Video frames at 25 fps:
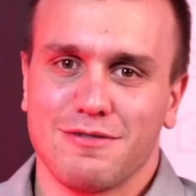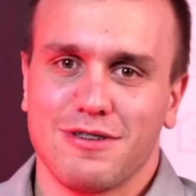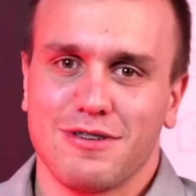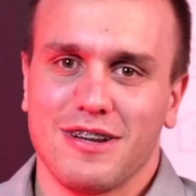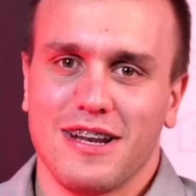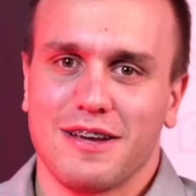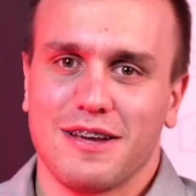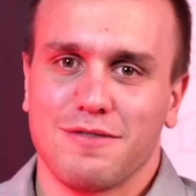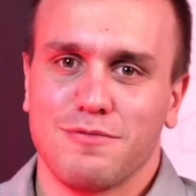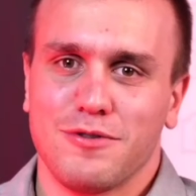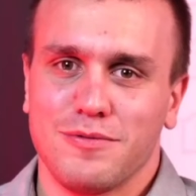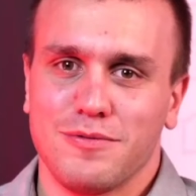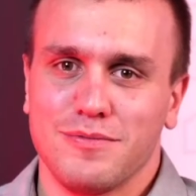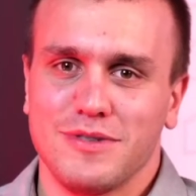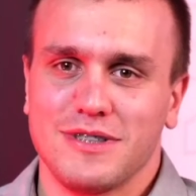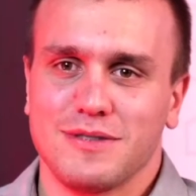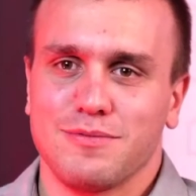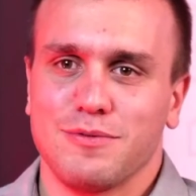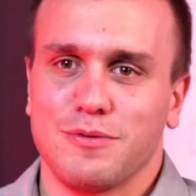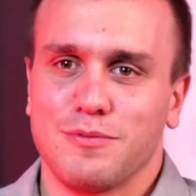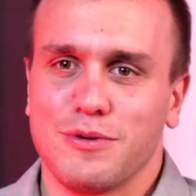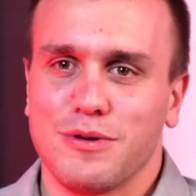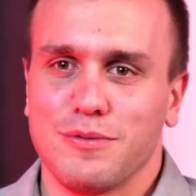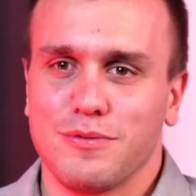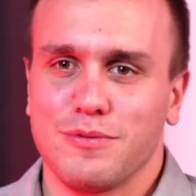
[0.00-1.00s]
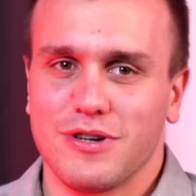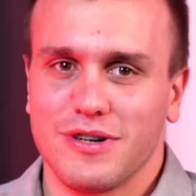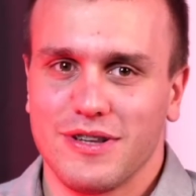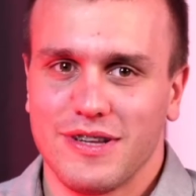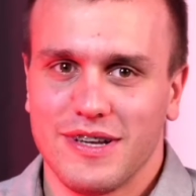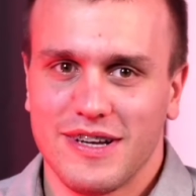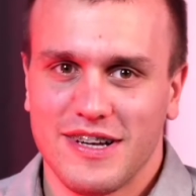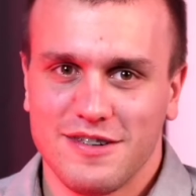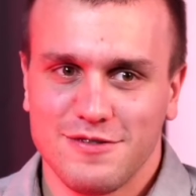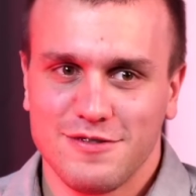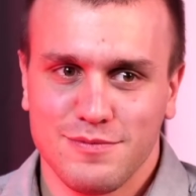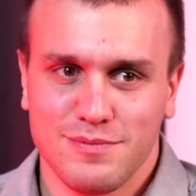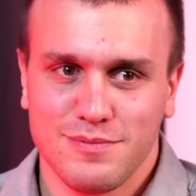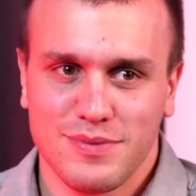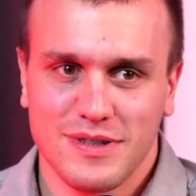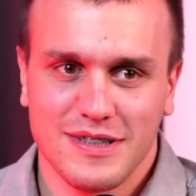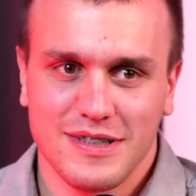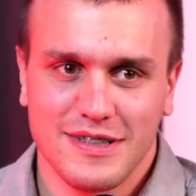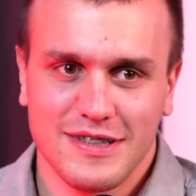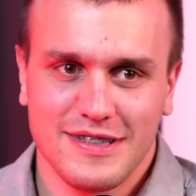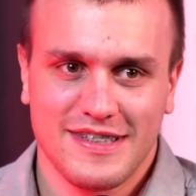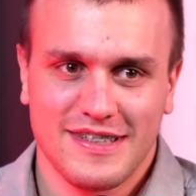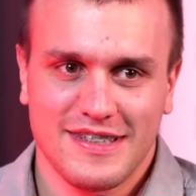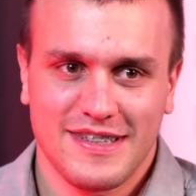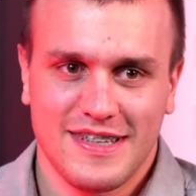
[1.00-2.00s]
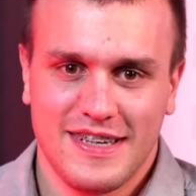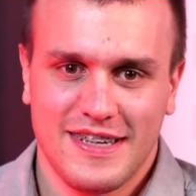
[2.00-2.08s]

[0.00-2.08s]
like moments where we were down, but